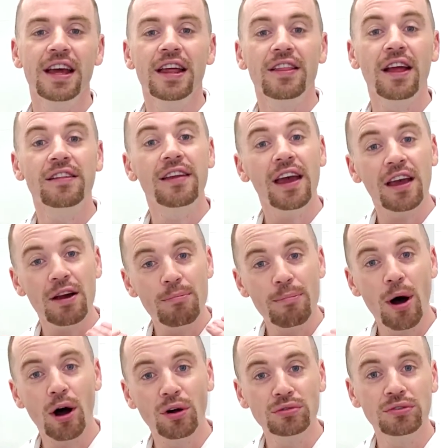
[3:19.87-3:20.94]
They take a
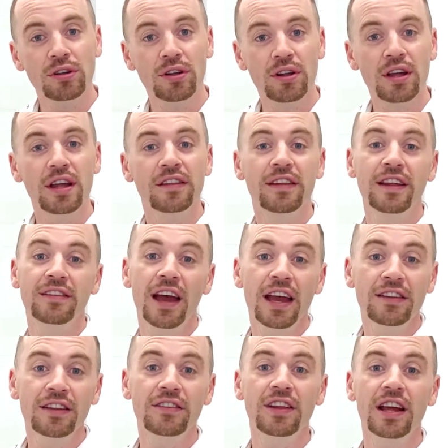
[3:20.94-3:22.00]
mold, they take
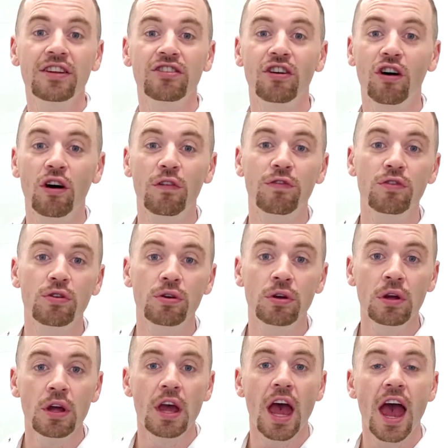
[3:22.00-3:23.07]
the denture off you,
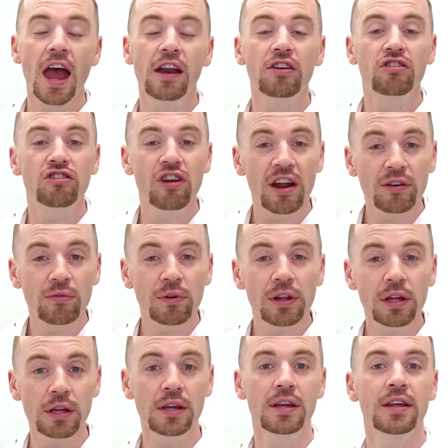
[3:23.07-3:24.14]
and
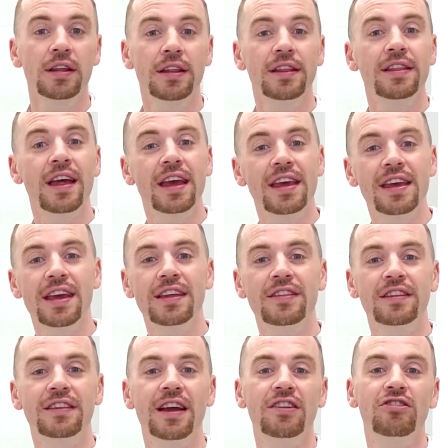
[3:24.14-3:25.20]
generally they can get
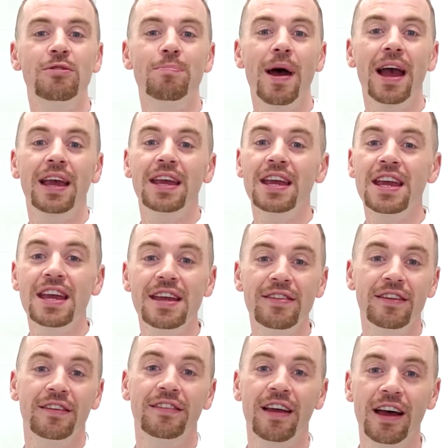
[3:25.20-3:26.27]
the denture back in
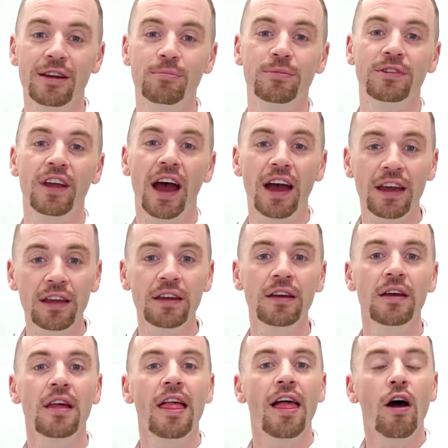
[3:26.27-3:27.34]
the same day,
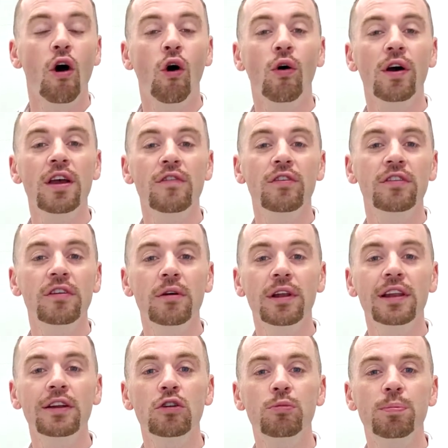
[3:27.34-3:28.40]
or if it's a
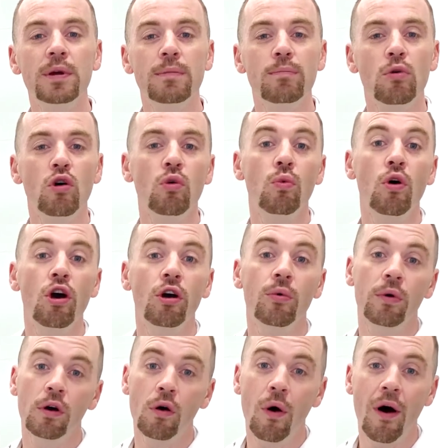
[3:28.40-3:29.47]
little bit more work
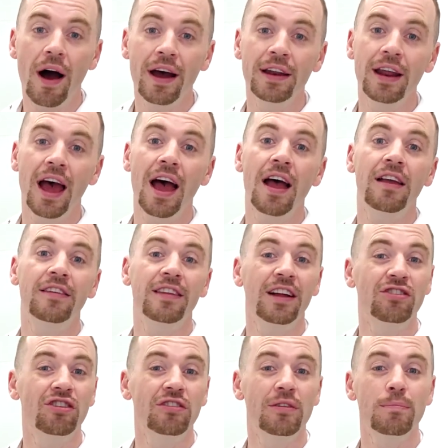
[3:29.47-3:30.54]
required,
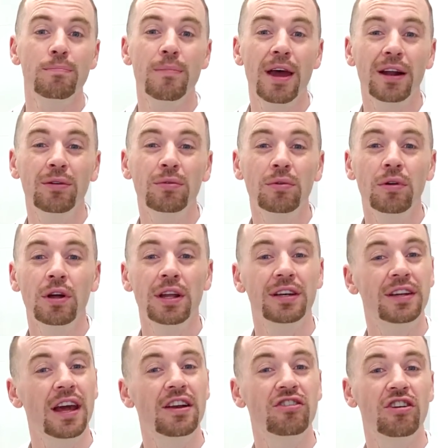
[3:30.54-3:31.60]
such as a metal
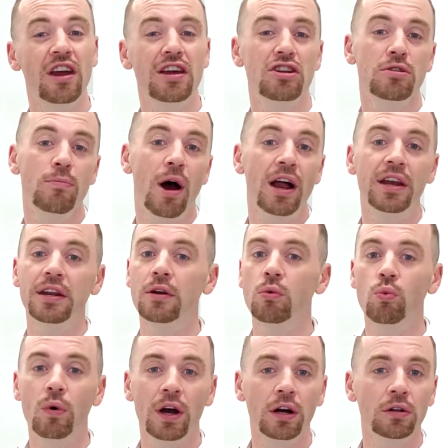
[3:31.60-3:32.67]
denture and you might need a
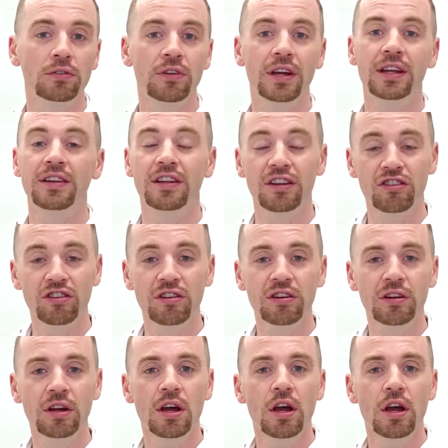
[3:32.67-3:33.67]
weld addition,